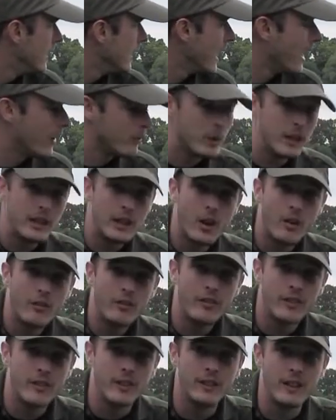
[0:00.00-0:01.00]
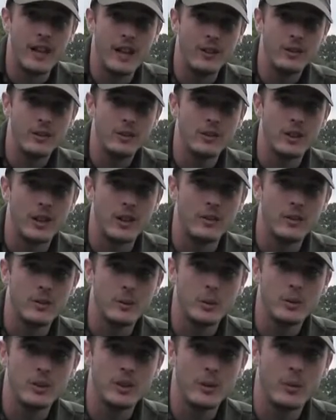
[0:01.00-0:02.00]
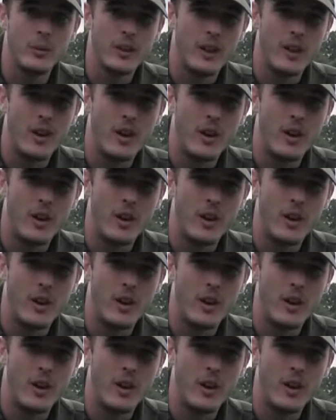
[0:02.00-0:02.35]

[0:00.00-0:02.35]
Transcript: yeah, really confident now. So we'll see what the